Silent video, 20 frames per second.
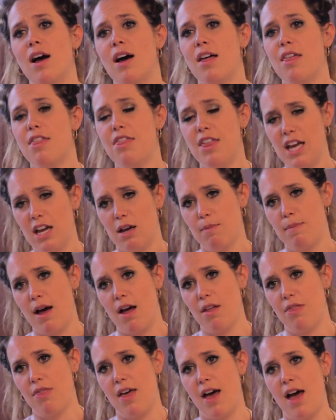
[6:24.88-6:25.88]
think
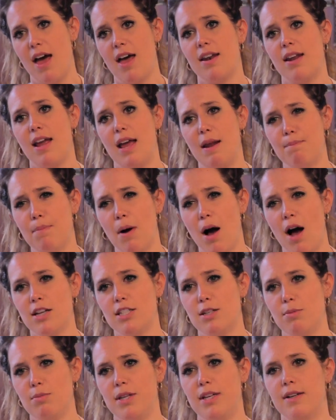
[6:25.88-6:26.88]
about that and
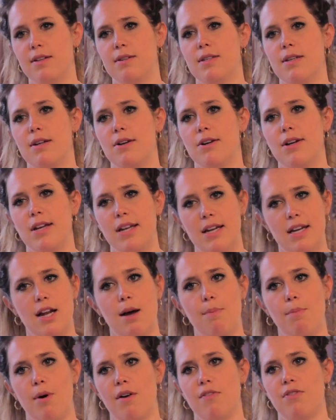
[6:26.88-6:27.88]
possibly consider getting
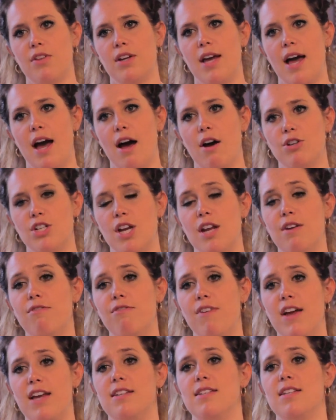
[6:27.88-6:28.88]
up off the couch and
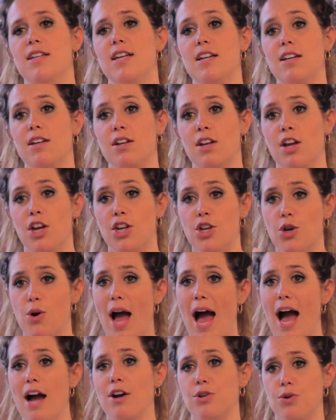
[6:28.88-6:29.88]
facing your
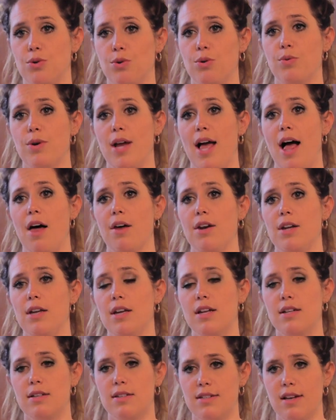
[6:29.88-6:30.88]
actual reality
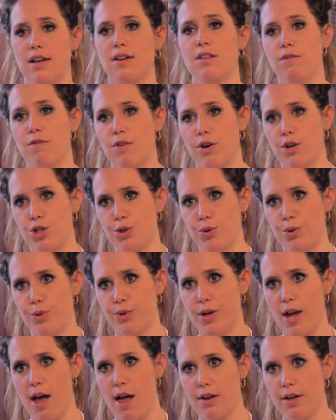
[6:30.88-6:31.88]
instead of the virtual
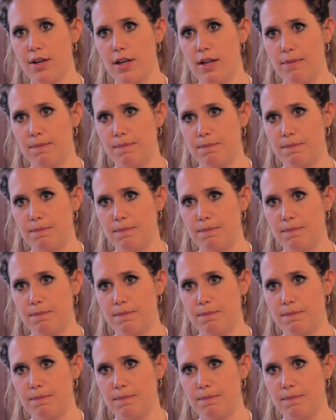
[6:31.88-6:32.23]
reality.